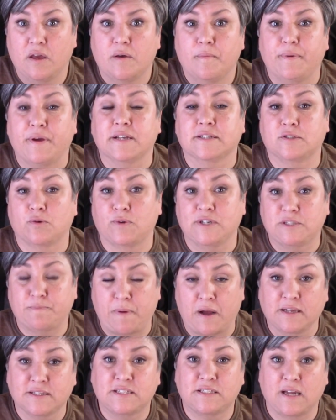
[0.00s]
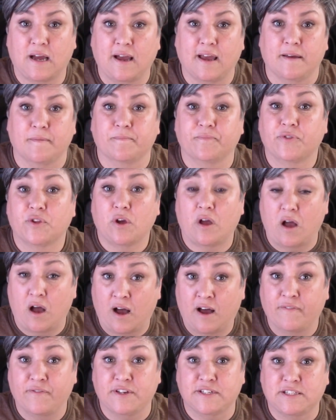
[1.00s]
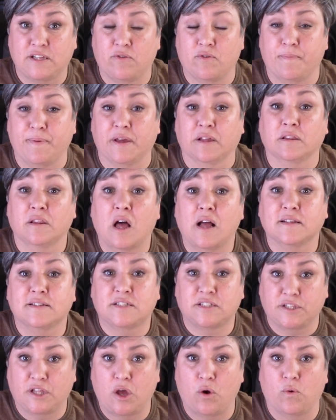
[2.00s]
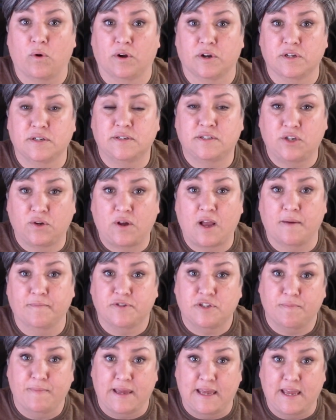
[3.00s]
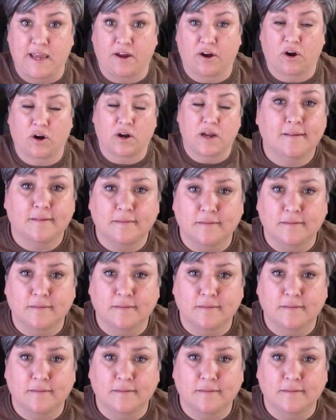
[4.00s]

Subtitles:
because the response time obviously would be a lot slower to come to me here.